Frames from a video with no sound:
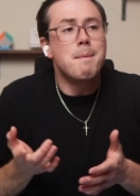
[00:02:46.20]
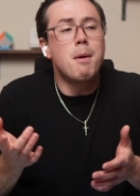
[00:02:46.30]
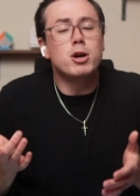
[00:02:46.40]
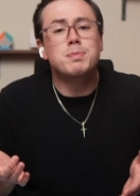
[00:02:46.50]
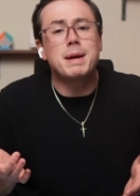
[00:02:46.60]

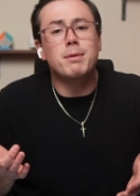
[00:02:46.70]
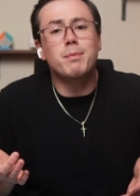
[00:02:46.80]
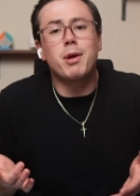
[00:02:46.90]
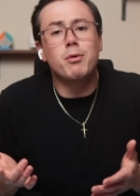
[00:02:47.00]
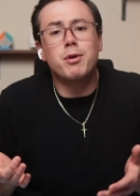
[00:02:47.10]
Most people
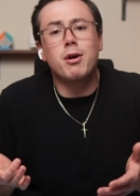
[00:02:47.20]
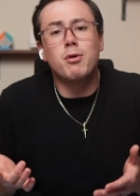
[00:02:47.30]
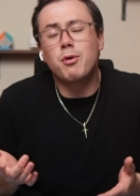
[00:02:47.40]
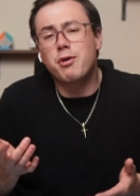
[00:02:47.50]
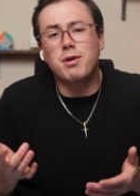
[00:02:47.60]
don't know
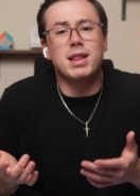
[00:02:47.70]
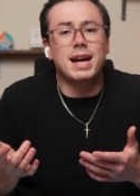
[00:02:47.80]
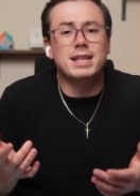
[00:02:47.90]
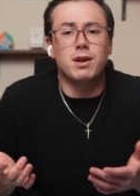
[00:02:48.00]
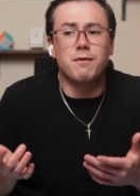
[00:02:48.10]
who their
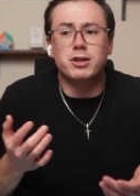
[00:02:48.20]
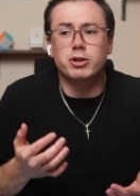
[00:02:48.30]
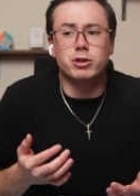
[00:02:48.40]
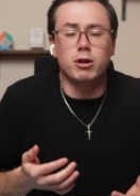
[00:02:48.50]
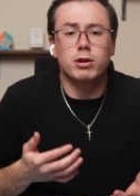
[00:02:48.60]
elected
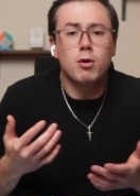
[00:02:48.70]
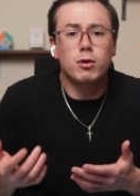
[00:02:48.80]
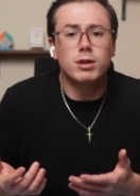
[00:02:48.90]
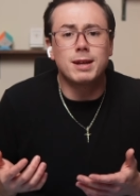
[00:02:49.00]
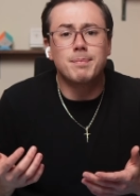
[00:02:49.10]
officials are
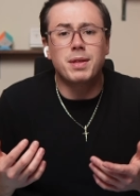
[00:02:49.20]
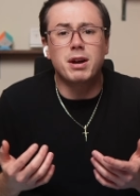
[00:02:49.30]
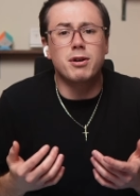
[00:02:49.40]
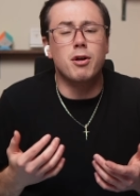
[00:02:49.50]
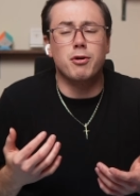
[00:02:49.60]
locally. They
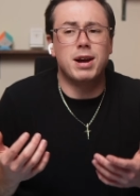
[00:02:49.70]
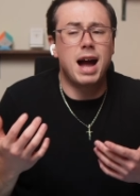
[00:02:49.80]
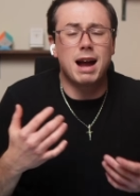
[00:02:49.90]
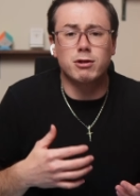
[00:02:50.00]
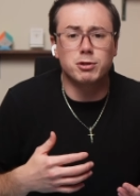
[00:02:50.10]
don't know their
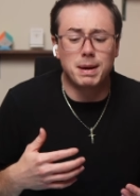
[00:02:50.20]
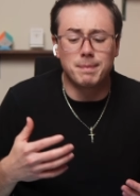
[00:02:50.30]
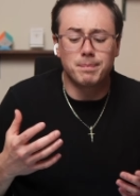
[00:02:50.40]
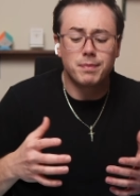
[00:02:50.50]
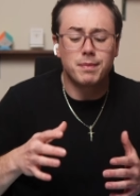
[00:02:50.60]

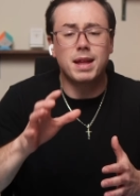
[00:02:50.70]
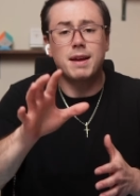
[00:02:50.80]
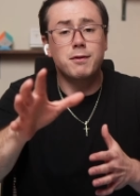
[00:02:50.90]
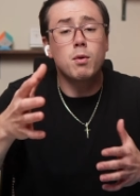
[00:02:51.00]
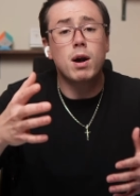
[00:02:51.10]
congressmen. Now,
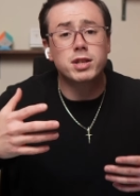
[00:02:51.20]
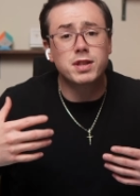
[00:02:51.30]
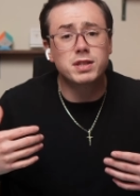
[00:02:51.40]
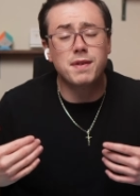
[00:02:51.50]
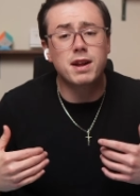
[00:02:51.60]
if you're watching
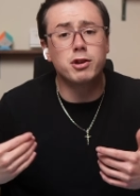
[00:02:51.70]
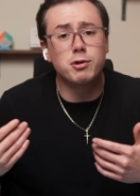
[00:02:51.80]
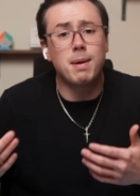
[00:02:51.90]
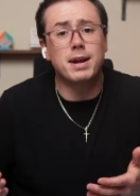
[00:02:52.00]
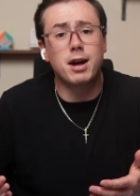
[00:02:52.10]
this video,
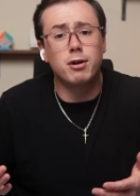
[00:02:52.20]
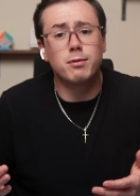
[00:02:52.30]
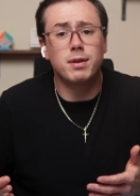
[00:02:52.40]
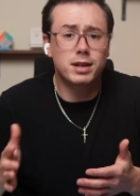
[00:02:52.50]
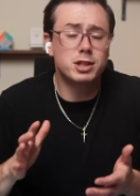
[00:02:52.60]
you might
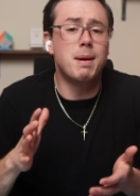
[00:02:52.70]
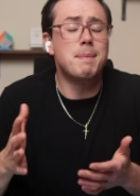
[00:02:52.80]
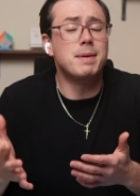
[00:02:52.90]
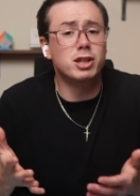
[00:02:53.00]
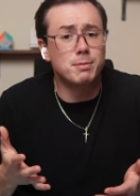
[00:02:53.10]
know because you might
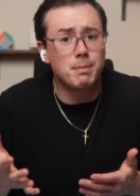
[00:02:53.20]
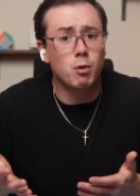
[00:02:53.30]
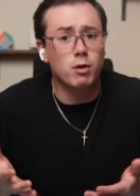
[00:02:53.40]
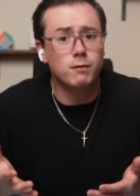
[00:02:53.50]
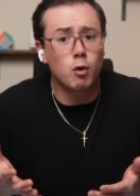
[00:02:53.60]
be a little bit
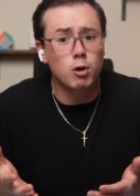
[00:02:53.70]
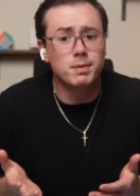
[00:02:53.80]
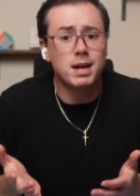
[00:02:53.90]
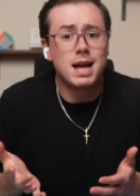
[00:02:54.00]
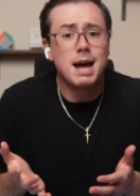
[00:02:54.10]
more
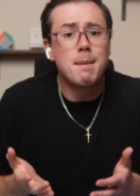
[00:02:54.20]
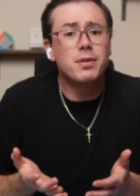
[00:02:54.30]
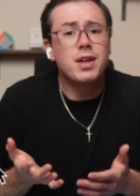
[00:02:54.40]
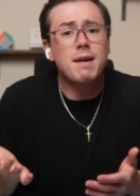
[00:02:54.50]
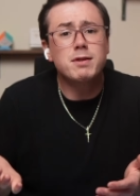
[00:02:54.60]
informed. But
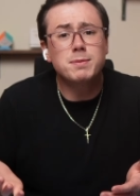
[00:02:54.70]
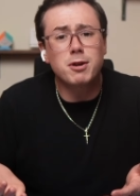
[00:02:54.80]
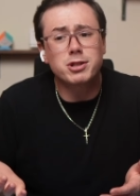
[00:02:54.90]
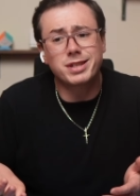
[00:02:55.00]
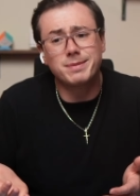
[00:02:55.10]
the average
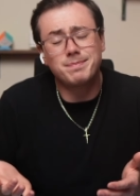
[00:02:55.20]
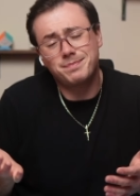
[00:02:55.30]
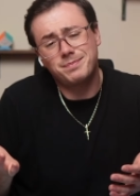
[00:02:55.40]
person,